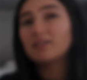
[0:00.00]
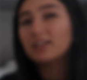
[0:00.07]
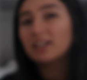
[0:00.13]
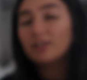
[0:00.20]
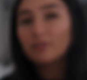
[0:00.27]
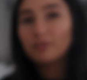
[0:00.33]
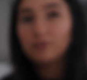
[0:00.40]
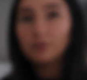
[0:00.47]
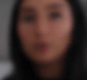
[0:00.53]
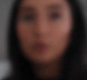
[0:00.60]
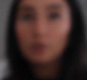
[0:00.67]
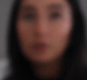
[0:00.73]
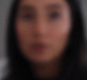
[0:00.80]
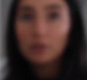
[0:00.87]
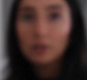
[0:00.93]
have like a
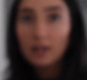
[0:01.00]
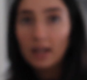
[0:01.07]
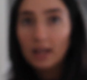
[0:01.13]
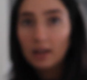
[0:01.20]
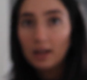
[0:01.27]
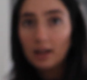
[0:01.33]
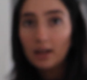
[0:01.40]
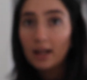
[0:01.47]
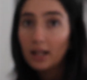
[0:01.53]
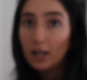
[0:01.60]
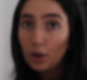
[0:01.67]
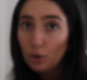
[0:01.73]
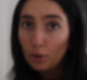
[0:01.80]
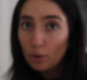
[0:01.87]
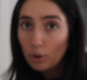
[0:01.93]
full,
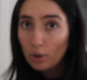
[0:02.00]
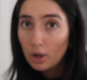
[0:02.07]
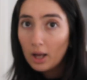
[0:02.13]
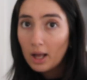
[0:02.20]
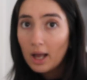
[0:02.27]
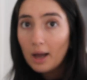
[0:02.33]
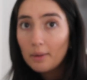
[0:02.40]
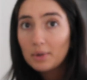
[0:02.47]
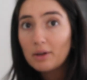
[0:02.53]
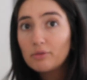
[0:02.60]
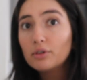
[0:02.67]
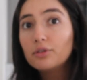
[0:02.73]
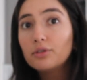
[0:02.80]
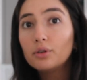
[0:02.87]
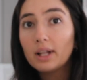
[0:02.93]
hello I'm gonna
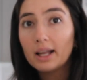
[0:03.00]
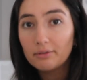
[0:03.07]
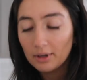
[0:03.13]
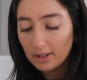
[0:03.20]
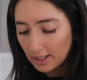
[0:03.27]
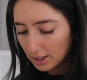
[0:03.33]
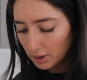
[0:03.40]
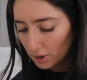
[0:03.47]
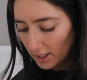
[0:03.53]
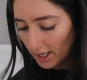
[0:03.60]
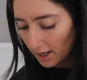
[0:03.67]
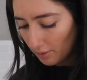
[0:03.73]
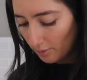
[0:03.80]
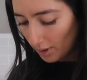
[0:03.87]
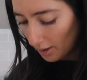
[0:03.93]
have a full everything
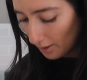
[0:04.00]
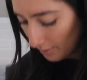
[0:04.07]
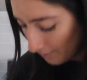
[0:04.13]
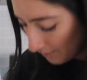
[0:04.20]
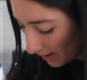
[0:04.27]
shower